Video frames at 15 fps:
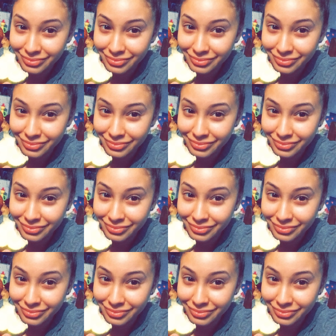
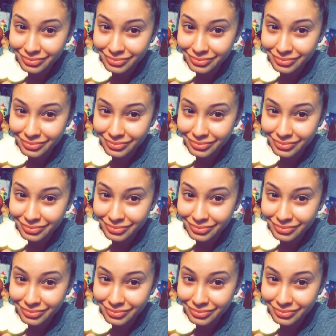[no speech]